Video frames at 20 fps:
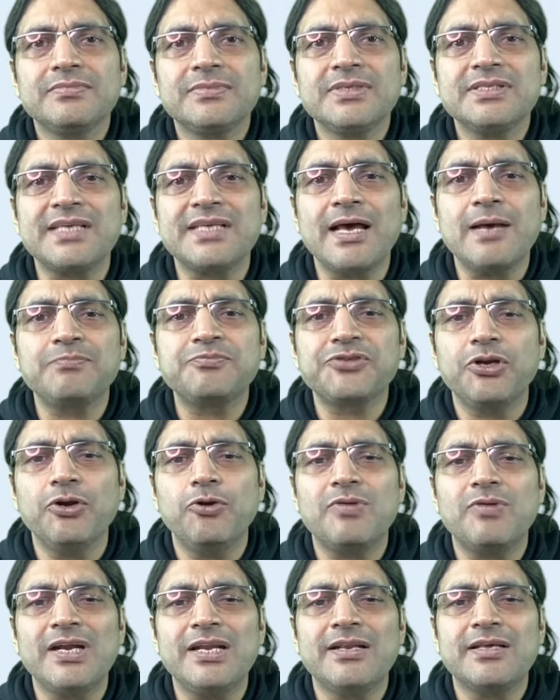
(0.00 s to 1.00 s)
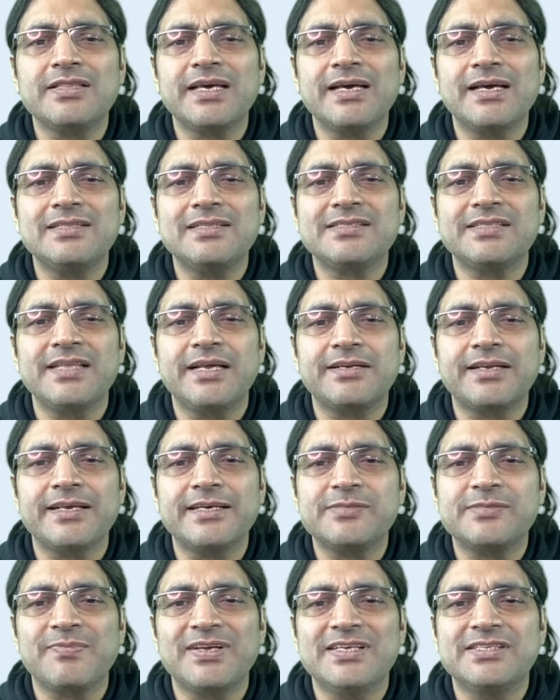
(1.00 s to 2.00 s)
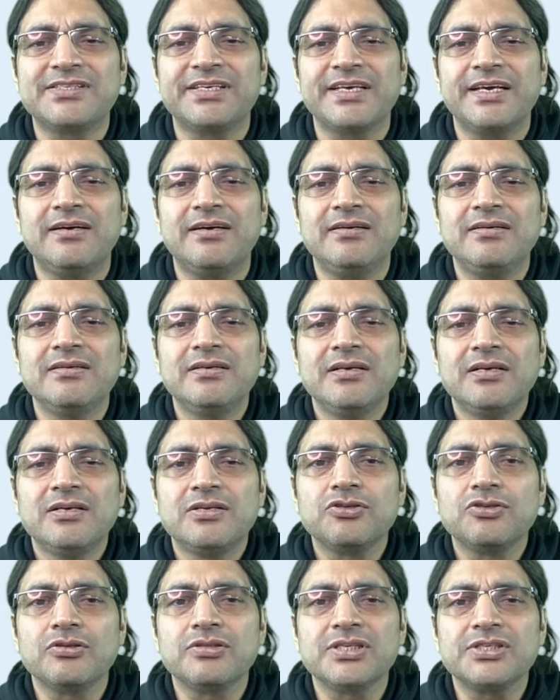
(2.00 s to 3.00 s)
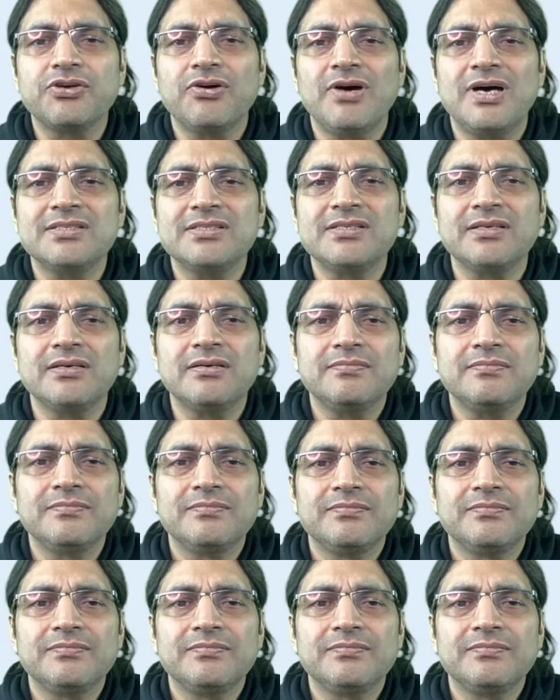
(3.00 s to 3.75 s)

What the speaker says: There's absolutely nothing else that takes place here. So this is your answer.